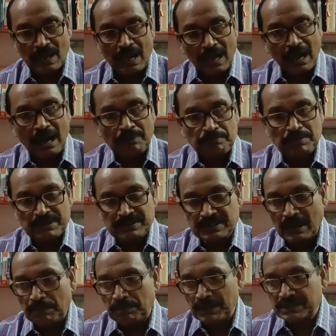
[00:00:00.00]
Half plus
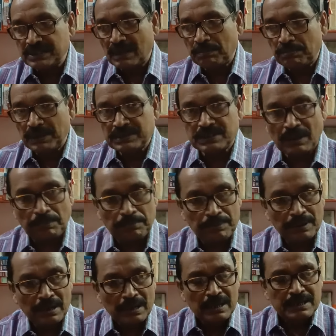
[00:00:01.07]
half plus half plus half.
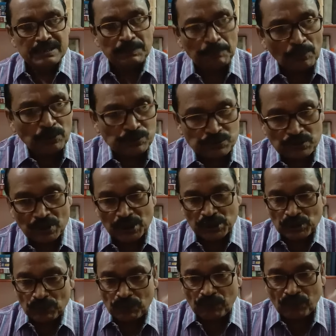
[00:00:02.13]
Suppose you
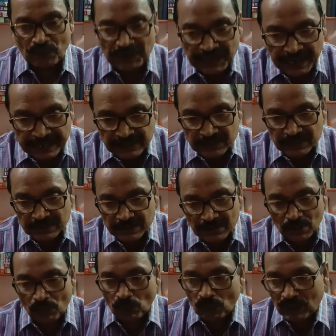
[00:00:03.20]
forget
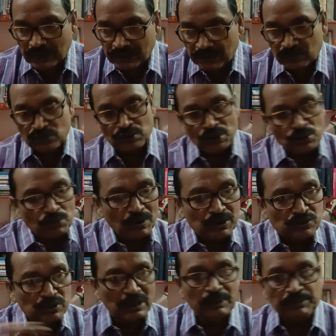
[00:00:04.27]
3 words
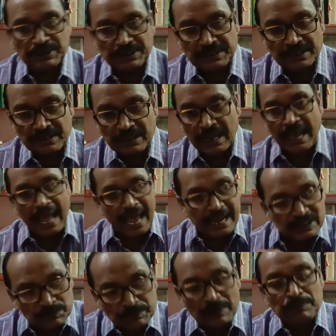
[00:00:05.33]
you have written. As
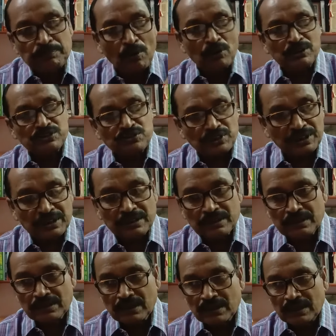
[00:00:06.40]
per policy,
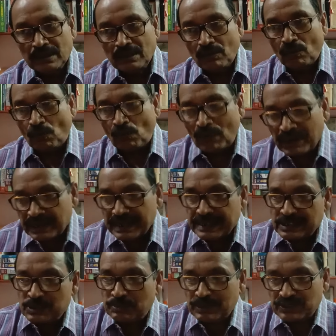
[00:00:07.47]
one
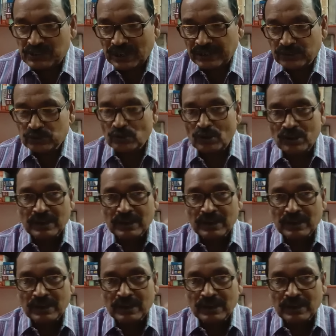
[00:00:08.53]
is missing, so you